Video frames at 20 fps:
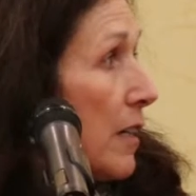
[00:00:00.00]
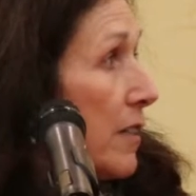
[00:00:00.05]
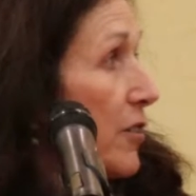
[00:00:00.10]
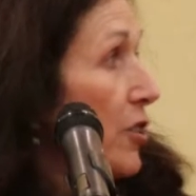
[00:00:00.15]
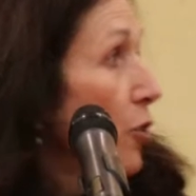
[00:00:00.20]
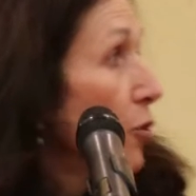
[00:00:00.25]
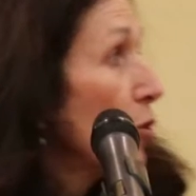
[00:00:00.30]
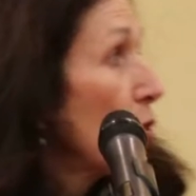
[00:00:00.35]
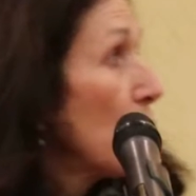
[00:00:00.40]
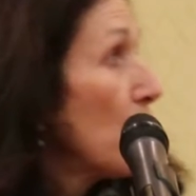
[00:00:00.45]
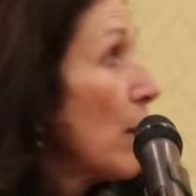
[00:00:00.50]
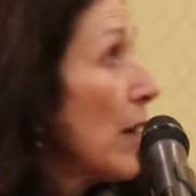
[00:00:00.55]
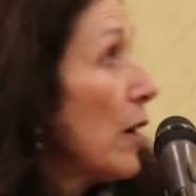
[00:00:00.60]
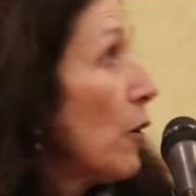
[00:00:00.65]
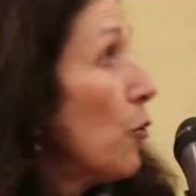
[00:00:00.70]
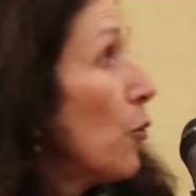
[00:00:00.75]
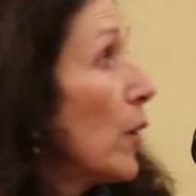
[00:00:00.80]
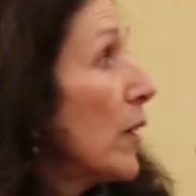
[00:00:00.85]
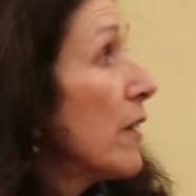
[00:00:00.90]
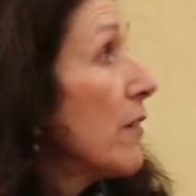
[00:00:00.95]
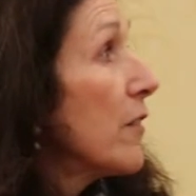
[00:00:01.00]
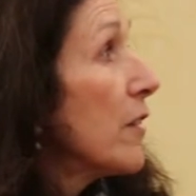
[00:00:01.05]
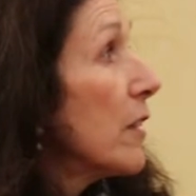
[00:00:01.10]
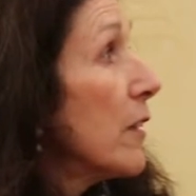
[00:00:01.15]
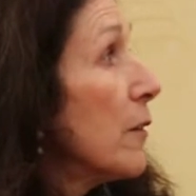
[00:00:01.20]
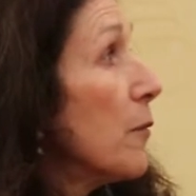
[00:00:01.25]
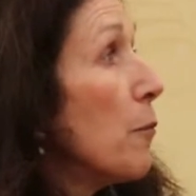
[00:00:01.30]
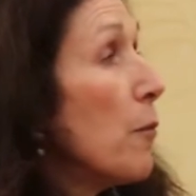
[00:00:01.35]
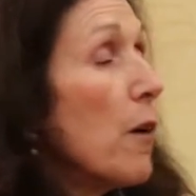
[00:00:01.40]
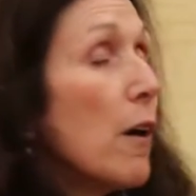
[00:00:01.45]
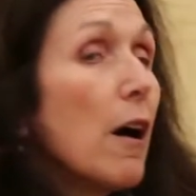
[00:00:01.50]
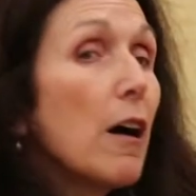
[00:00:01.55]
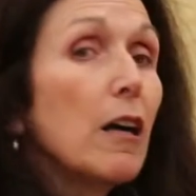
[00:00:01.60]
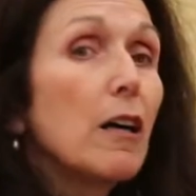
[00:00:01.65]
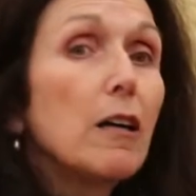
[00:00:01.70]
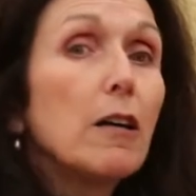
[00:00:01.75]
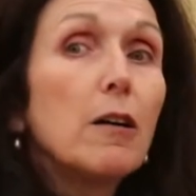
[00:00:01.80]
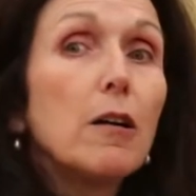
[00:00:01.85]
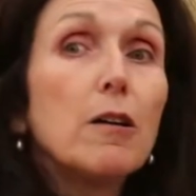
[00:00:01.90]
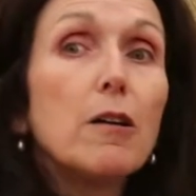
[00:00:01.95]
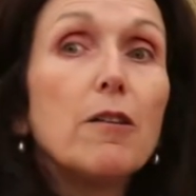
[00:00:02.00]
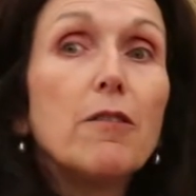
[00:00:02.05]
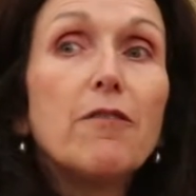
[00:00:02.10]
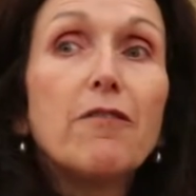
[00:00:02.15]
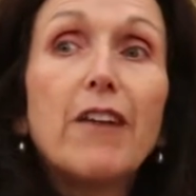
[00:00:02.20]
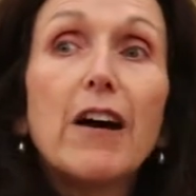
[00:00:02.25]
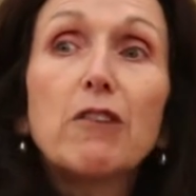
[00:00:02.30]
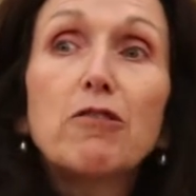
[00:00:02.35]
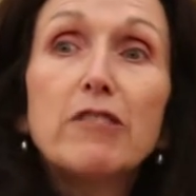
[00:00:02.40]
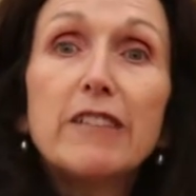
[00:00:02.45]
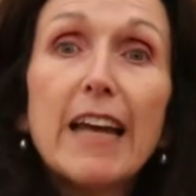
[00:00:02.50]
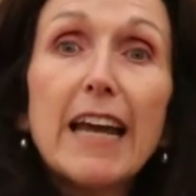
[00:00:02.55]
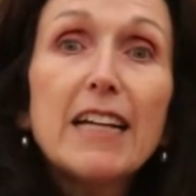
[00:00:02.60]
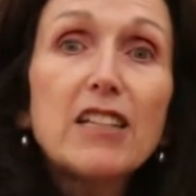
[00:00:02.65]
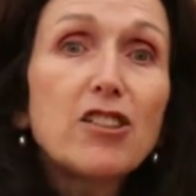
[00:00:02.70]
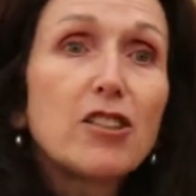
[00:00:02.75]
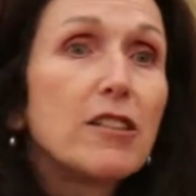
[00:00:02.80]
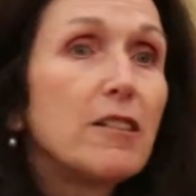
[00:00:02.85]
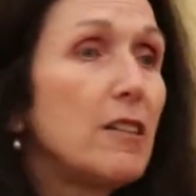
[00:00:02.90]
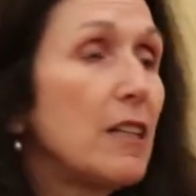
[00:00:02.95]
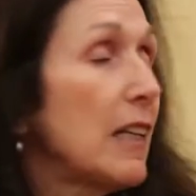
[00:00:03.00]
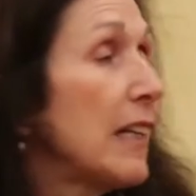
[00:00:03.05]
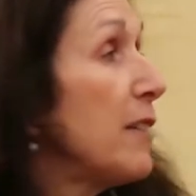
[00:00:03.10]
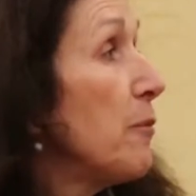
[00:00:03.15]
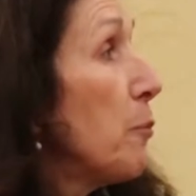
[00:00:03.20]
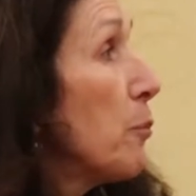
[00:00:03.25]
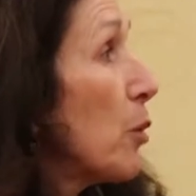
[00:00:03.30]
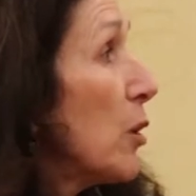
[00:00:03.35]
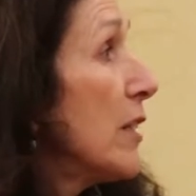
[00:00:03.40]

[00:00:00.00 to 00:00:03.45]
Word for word: So create one of the foundational